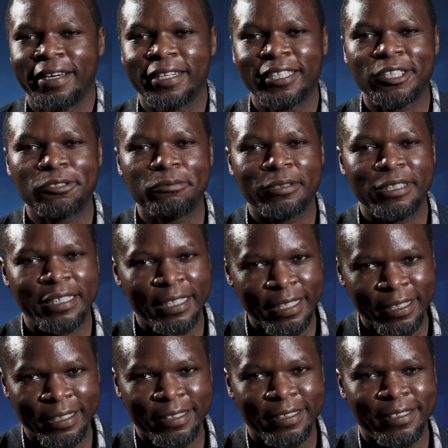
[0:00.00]
And
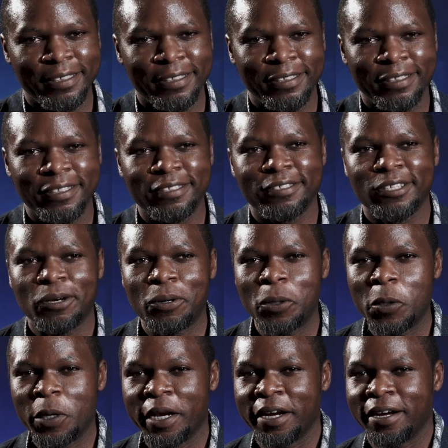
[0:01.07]
today, it's a
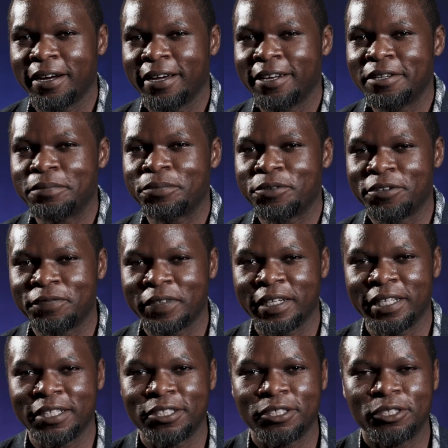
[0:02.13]
honor and a
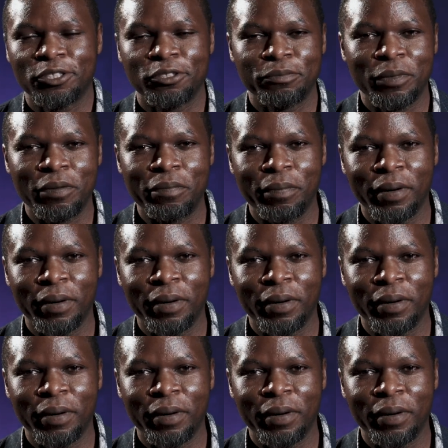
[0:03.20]
privilege to be